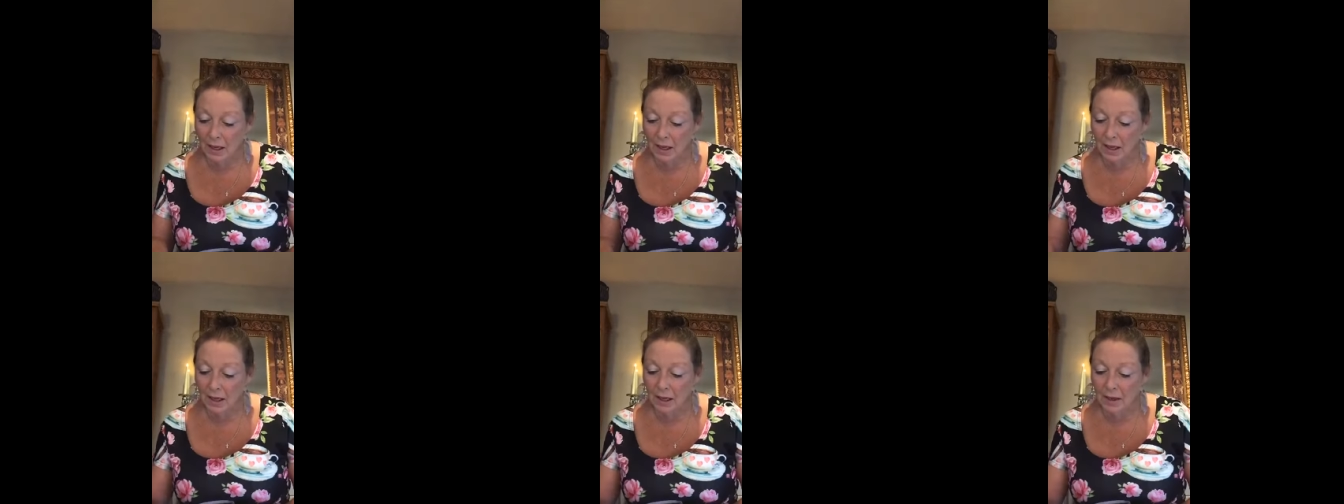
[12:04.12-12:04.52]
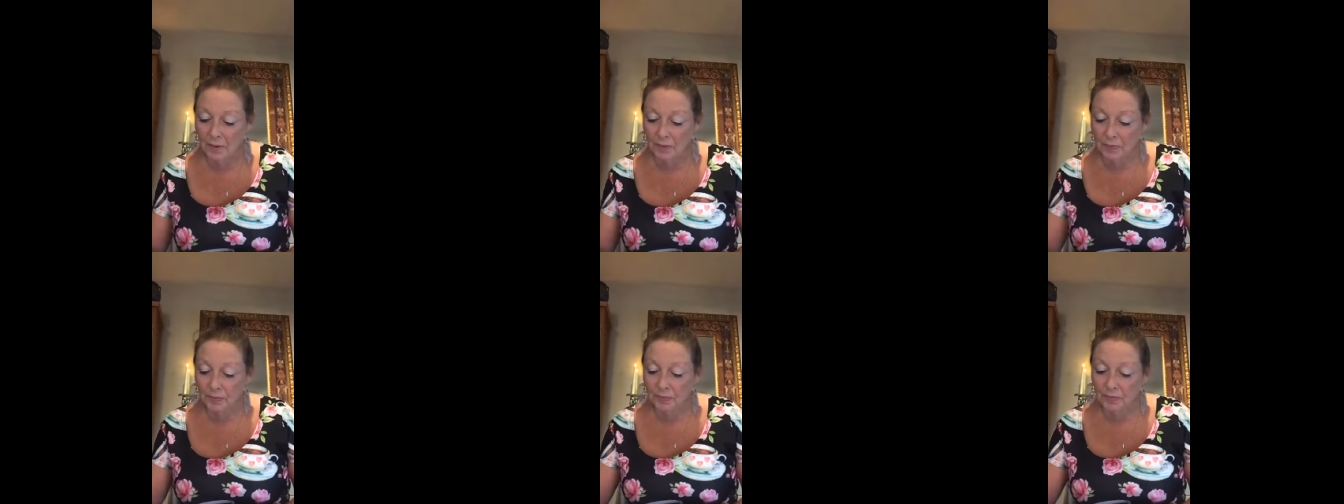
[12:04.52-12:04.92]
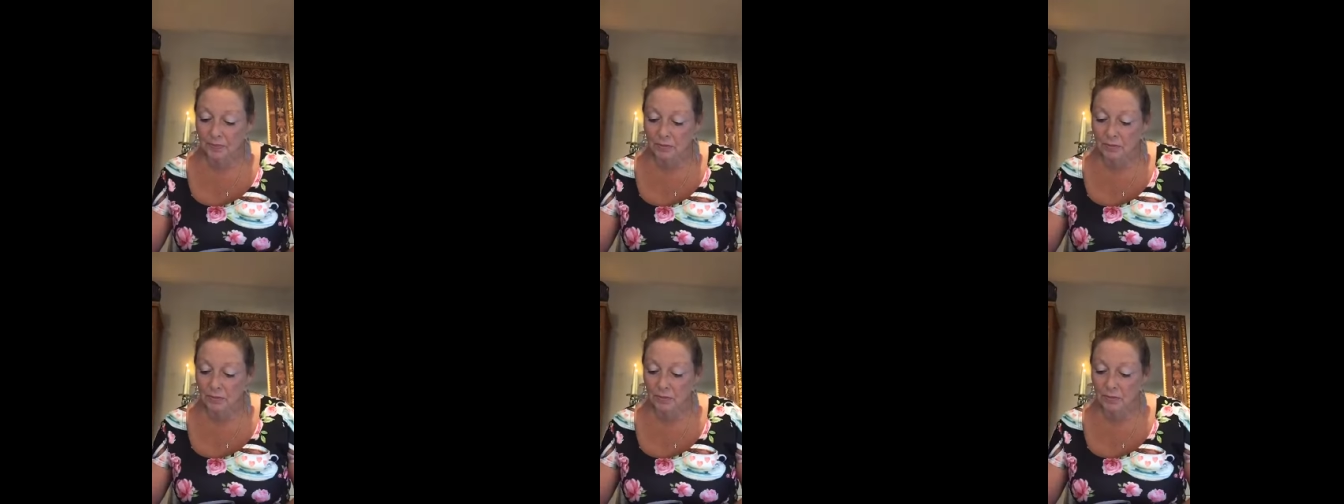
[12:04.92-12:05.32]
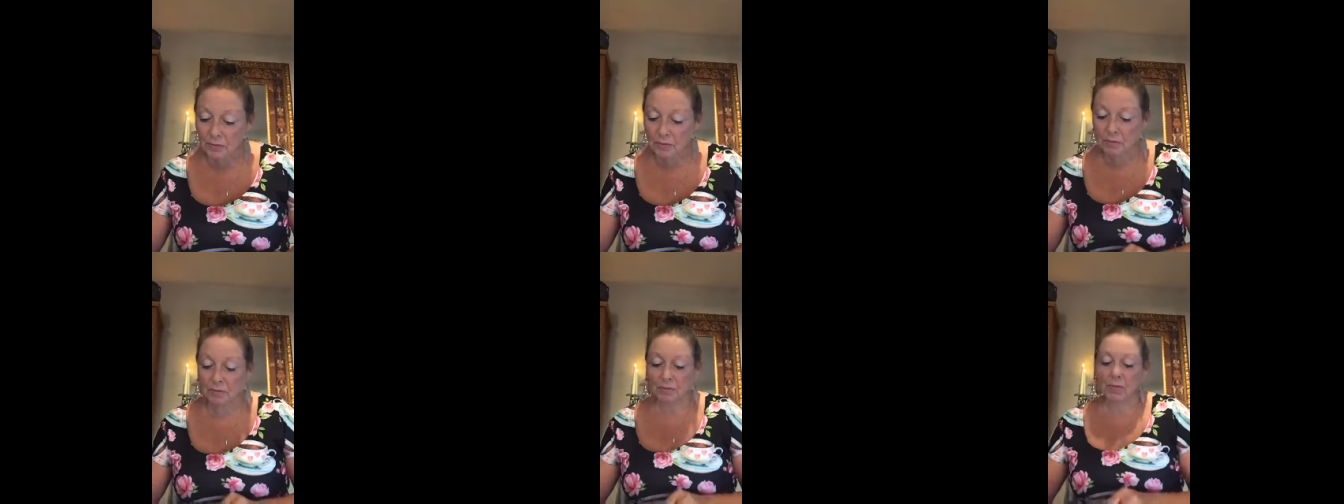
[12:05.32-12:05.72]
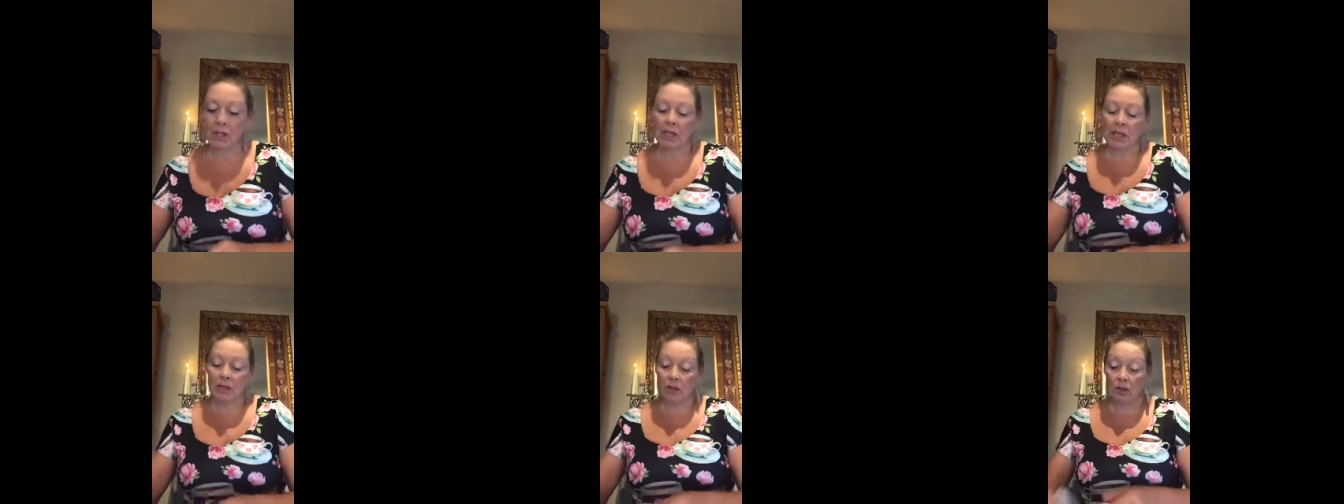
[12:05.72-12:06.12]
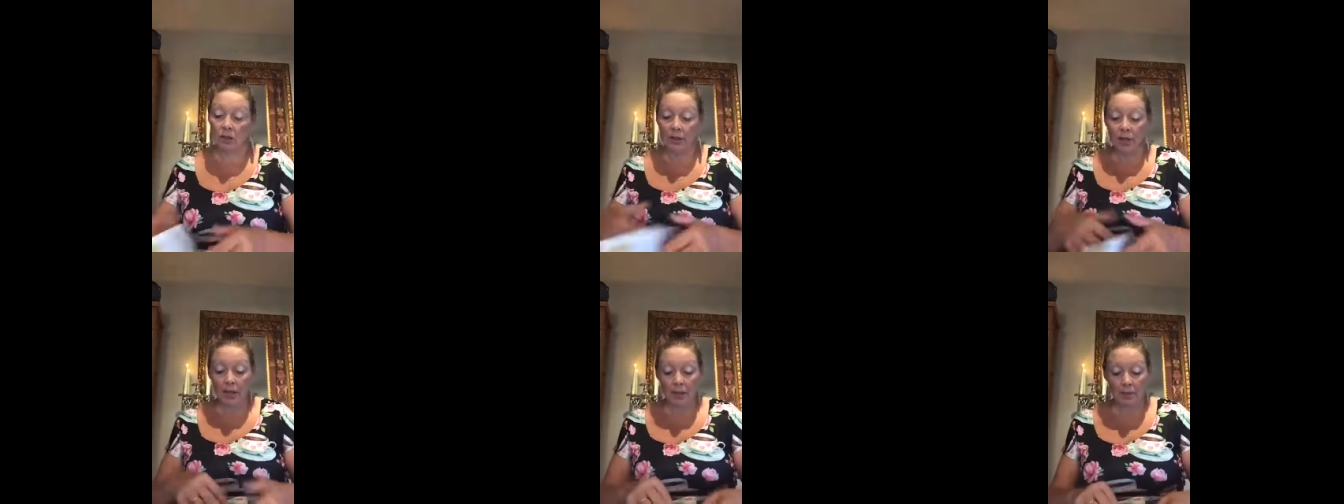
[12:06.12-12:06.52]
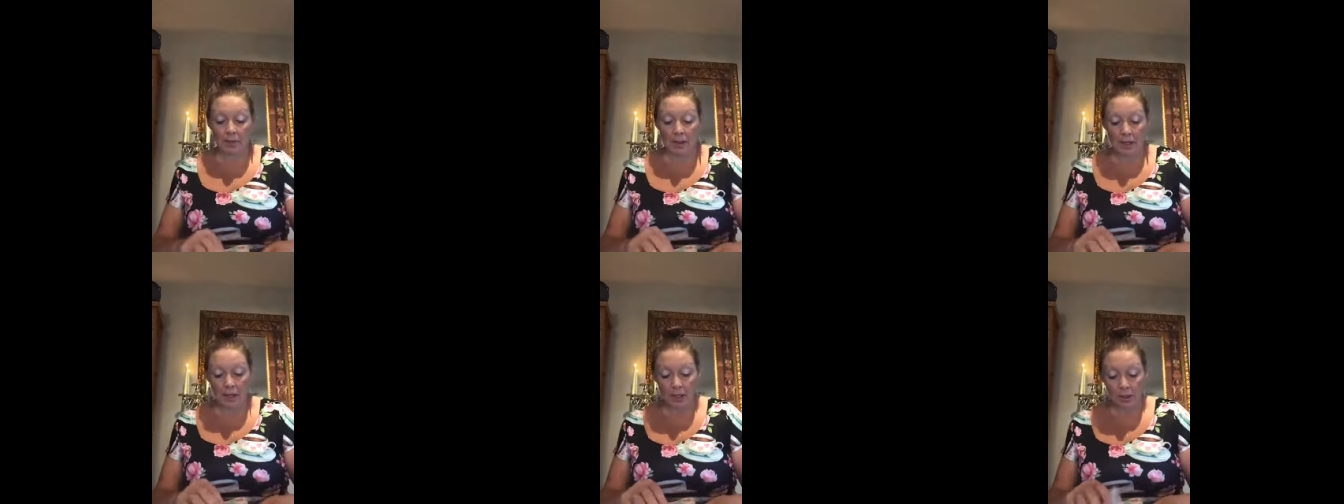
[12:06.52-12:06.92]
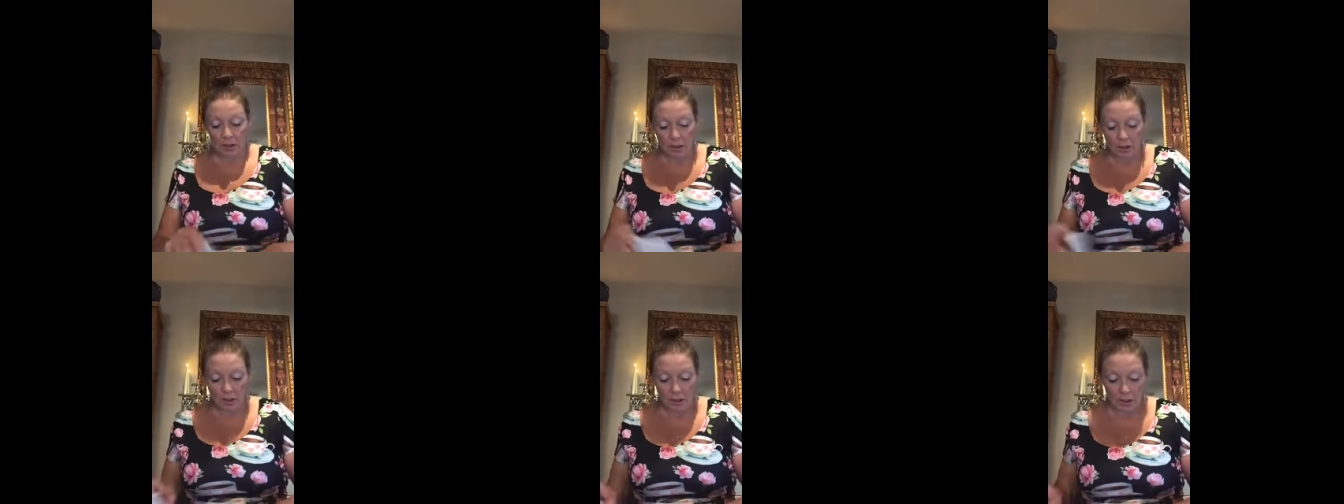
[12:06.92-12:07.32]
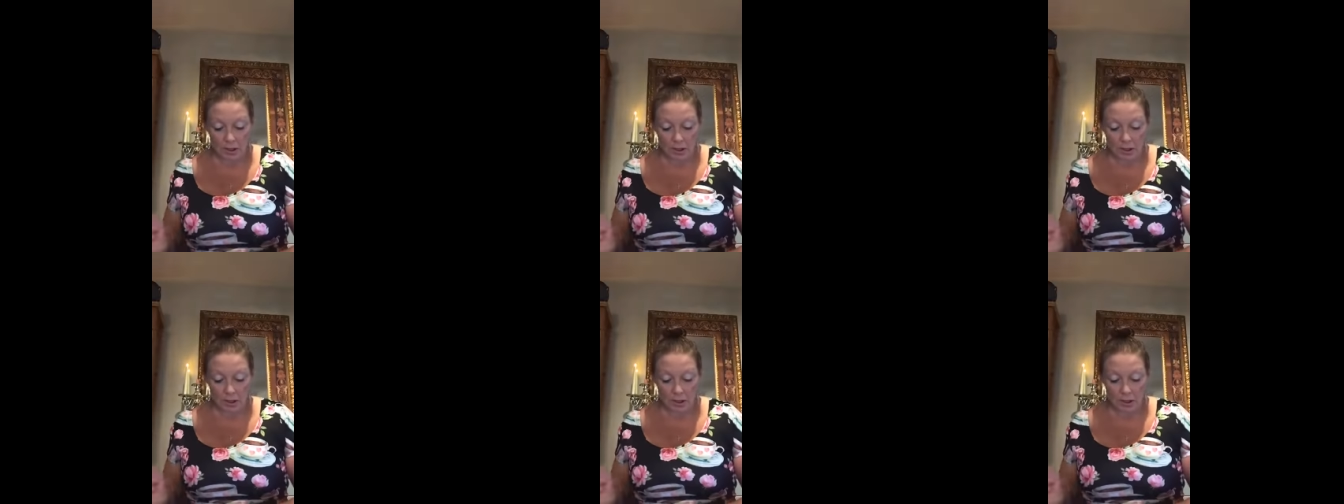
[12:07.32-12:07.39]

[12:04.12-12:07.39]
uh, it's on the other page.